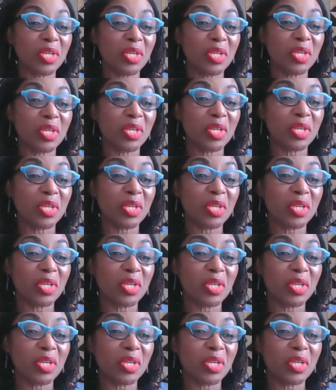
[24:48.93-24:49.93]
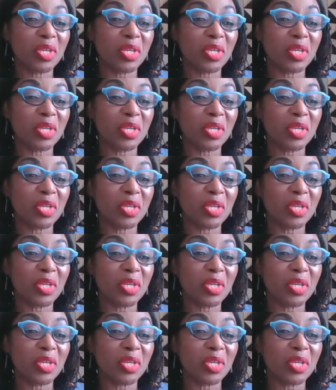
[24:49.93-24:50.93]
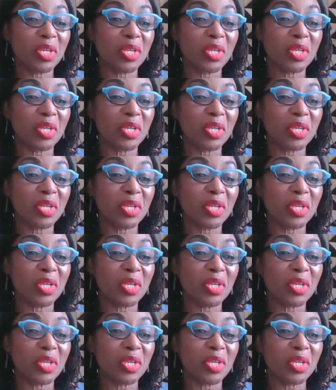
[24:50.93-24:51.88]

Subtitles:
find our whole being of being here.